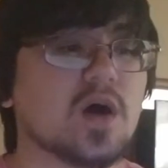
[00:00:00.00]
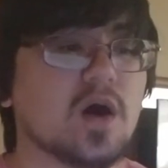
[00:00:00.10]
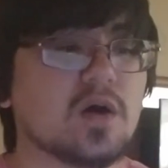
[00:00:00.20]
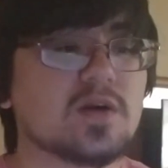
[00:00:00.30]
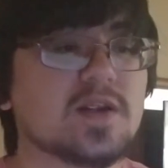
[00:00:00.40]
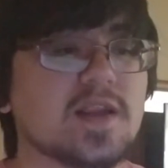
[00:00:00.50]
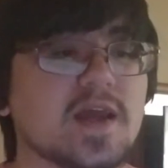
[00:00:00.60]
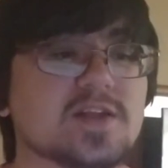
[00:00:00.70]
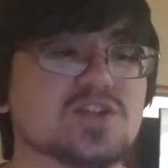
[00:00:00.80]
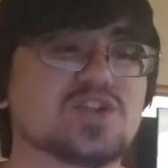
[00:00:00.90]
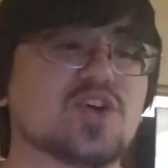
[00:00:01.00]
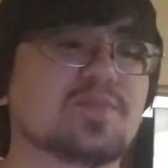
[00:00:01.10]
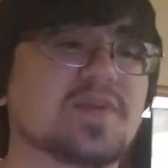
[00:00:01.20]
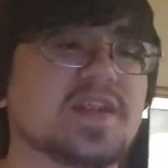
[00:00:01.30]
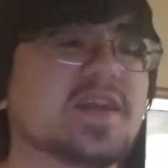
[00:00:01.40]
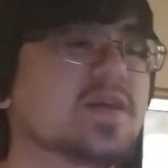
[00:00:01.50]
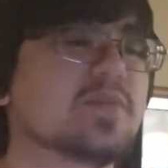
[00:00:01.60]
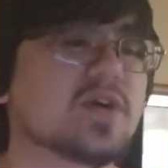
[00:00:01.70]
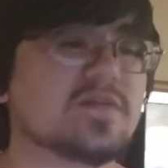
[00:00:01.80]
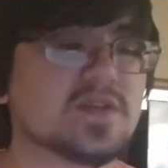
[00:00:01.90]
harden and sharpen any
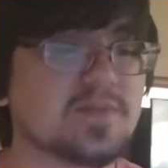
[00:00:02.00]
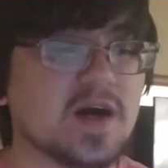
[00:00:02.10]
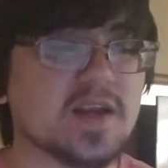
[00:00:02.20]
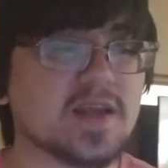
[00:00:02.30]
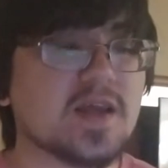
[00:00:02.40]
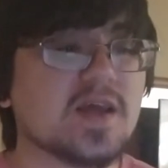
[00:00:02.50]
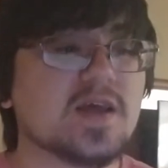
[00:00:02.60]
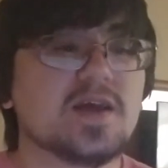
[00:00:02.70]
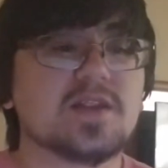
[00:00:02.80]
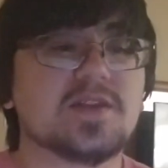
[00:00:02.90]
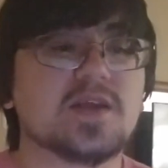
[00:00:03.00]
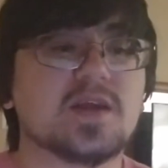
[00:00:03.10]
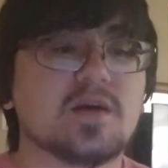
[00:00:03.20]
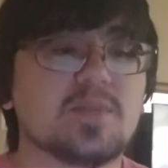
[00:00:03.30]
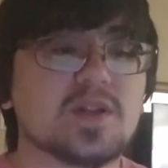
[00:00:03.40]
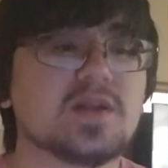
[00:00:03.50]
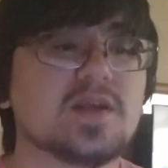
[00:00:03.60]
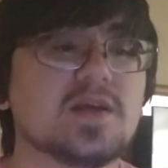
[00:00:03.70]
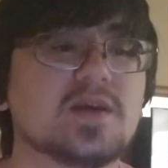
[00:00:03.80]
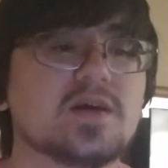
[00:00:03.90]
part of his body. The
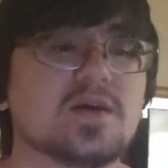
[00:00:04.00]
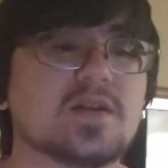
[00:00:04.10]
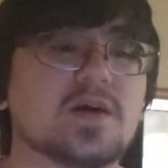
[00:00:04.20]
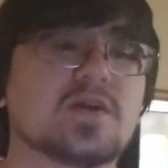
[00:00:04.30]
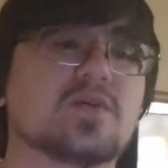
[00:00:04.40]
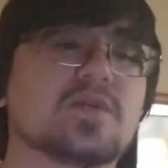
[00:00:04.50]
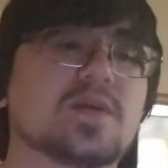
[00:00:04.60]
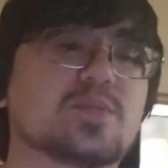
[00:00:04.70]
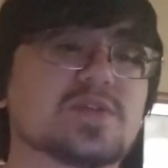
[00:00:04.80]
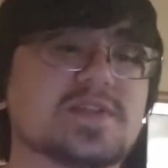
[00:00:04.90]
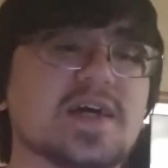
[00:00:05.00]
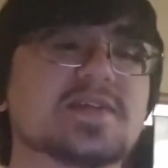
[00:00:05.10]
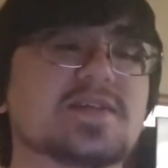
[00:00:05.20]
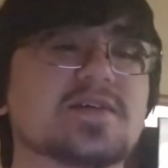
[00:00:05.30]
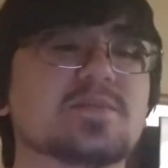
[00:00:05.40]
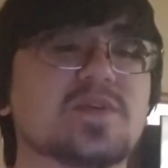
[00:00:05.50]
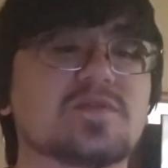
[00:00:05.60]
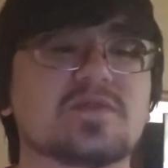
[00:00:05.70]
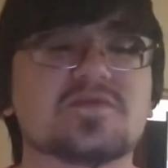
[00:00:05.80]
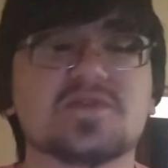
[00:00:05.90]
ability not only protects him
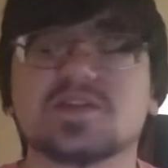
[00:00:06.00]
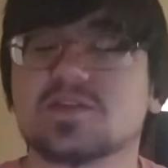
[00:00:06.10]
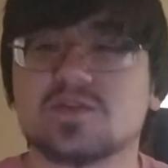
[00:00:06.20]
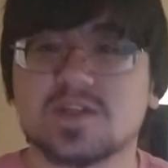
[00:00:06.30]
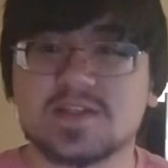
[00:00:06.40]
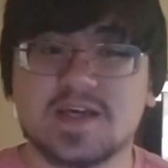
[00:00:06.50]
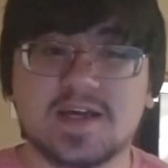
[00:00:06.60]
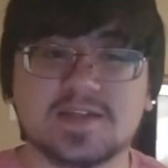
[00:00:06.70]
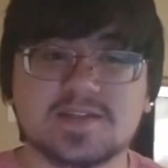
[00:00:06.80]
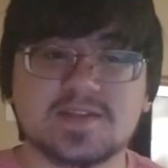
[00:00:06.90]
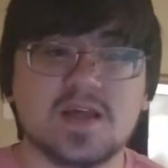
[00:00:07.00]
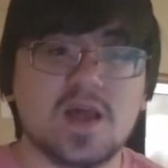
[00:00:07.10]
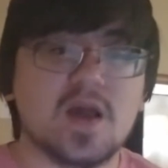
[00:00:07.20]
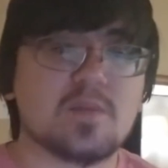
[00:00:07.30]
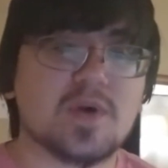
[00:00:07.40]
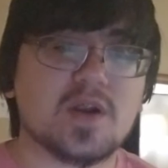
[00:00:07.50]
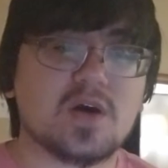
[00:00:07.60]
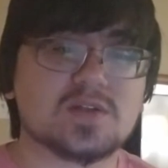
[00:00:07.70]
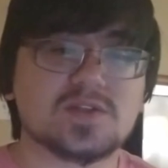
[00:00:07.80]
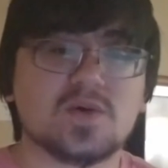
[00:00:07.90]
from physical attacks, but
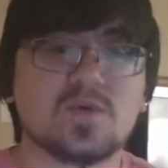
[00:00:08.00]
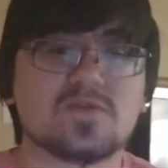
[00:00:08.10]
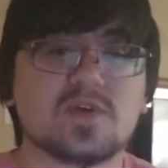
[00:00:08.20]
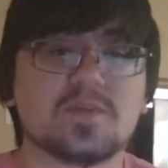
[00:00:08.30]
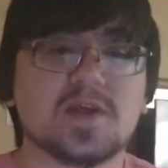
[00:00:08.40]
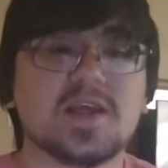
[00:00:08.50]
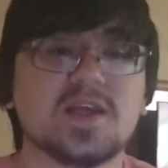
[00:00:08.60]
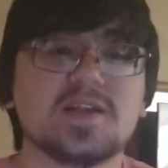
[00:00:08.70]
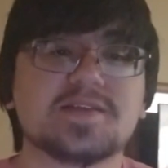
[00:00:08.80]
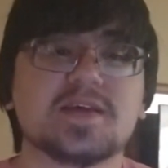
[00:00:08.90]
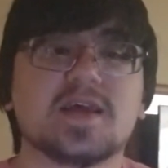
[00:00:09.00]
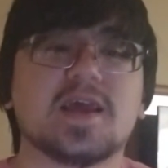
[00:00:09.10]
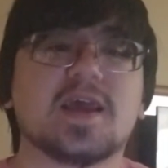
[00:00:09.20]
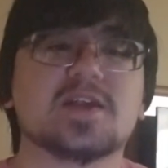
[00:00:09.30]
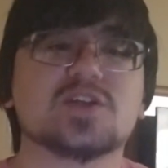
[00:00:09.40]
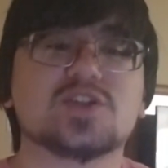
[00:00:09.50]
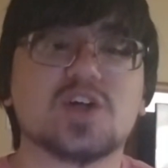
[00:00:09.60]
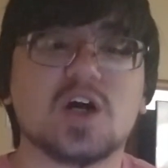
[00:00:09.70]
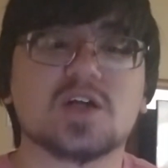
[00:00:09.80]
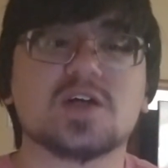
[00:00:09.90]
also from heat and
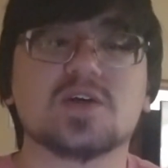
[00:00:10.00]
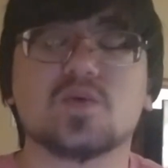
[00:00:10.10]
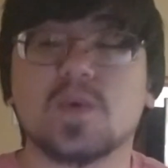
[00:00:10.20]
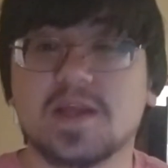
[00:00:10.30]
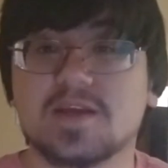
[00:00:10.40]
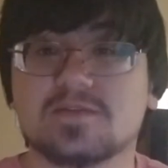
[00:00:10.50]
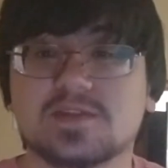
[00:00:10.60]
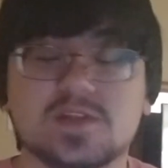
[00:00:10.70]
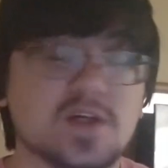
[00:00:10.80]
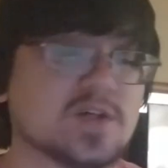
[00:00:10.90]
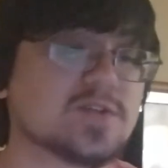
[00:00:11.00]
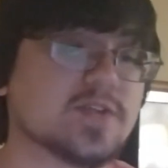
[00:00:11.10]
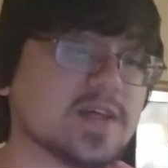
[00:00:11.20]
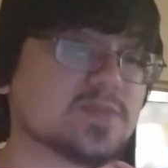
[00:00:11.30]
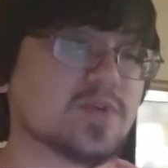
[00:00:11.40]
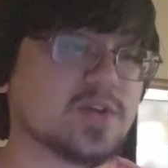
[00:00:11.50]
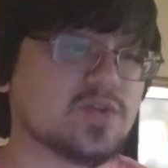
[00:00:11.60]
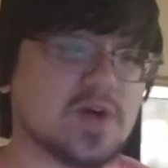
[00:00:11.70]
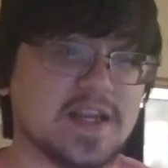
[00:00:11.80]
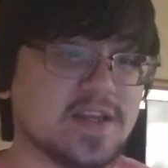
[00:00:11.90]
shock waves. So that's pretty
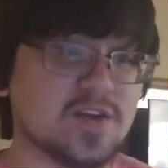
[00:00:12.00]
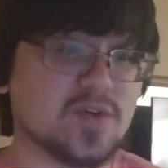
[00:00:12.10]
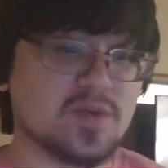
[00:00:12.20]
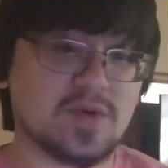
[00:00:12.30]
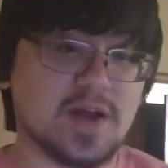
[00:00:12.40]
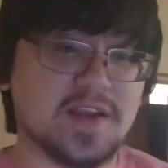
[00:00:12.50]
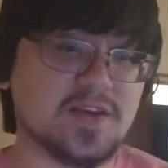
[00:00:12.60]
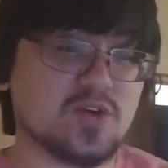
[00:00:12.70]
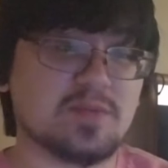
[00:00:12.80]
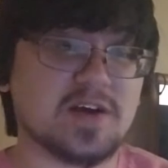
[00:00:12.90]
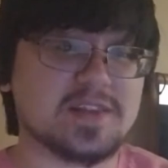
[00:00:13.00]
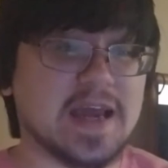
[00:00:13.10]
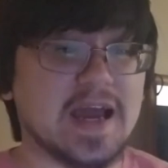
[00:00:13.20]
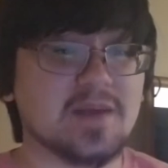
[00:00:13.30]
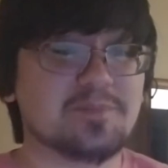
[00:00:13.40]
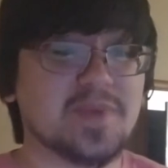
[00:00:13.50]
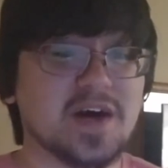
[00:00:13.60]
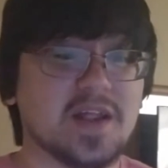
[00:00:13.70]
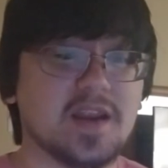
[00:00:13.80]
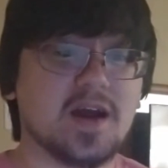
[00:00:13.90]
cool. I didn't know about that,
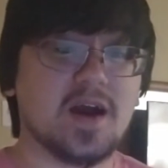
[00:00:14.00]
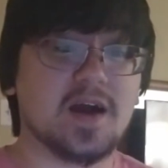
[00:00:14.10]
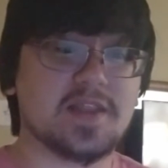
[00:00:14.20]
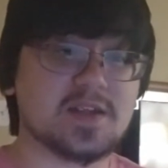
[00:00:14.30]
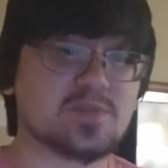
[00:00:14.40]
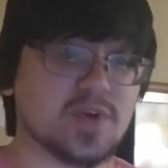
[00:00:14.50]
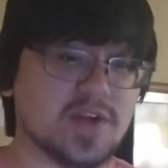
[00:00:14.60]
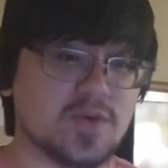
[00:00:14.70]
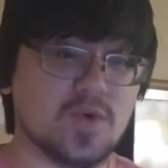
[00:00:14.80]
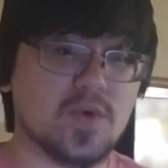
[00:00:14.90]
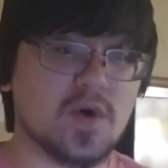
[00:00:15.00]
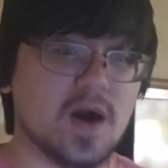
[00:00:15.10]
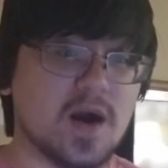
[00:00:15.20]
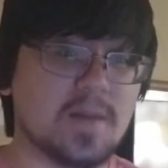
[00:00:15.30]
but that's pretty cool.